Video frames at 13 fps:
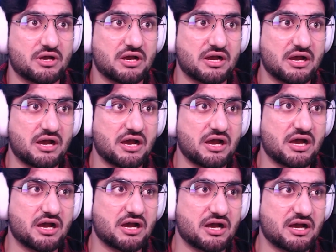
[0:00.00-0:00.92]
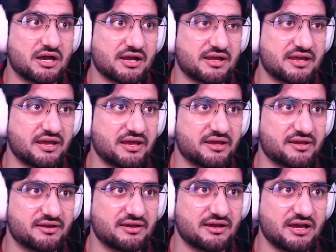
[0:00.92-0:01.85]
Ah,
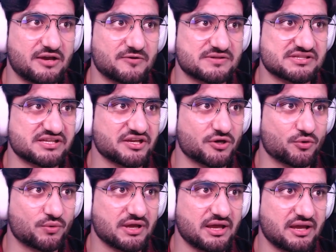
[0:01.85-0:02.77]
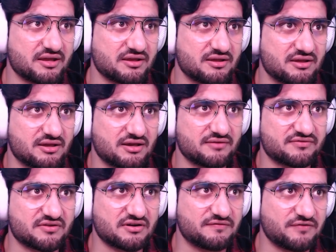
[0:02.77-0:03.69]
okay. How is he okay
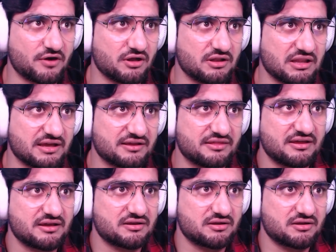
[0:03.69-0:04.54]
after a fall like that?